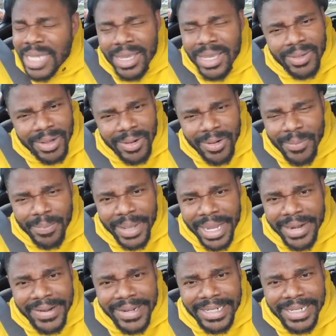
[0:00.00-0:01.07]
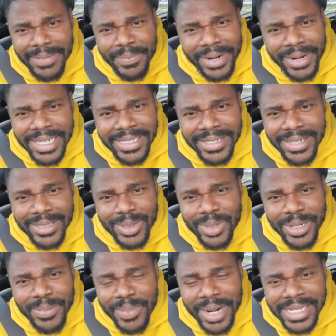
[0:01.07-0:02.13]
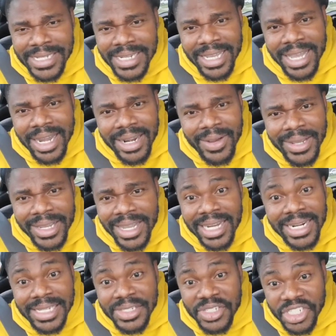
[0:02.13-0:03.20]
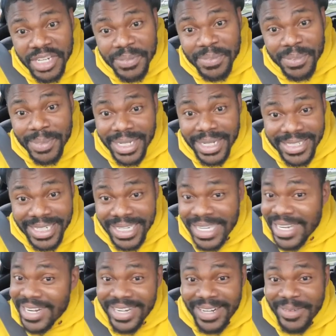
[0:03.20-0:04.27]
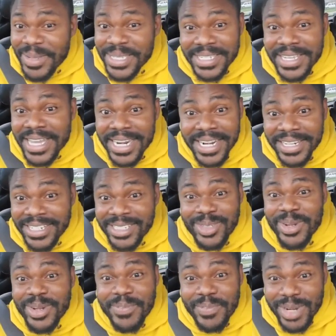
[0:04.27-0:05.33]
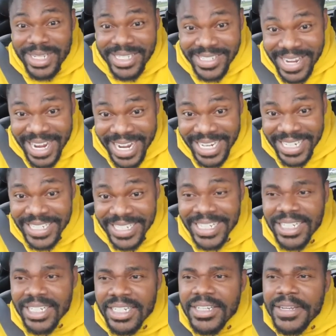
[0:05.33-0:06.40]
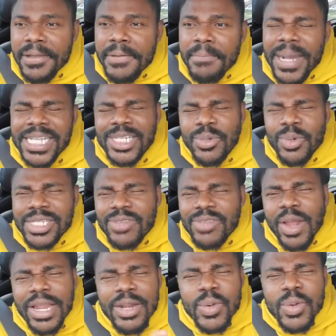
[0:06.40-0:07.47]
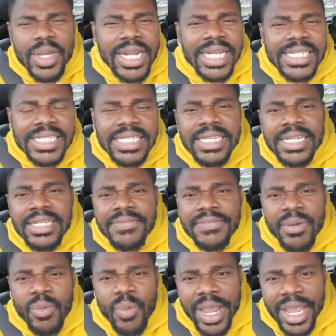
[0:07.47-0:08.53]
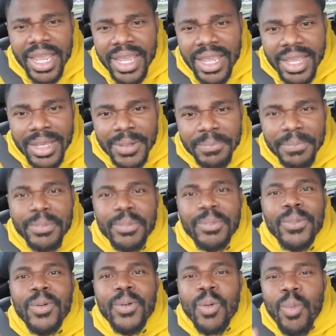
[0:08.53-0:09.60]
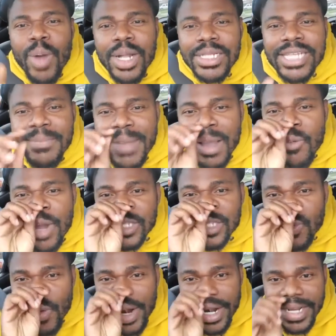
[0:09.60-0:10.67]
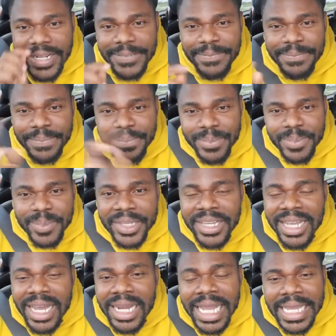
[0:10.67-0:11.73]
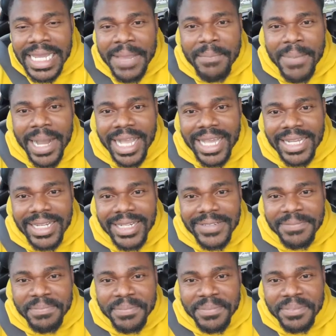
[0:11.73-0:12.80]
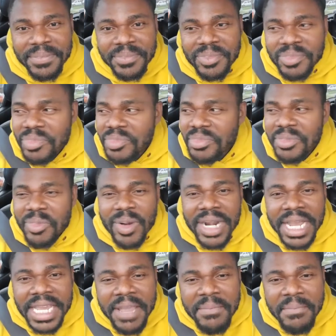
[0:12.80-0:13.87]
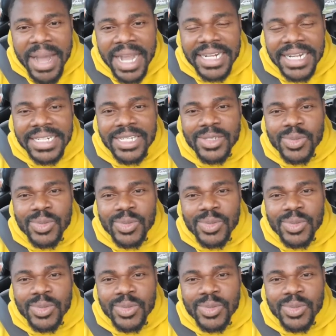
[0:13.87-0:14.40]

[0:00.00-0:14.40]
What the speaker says: And I said, woman, it looks like you are comparing the price here to the price in Ghana. In Ghana it's cheap, but here is Canada, so the price is high. But she was actually looking at it in a different way. One time I went to work and I came back.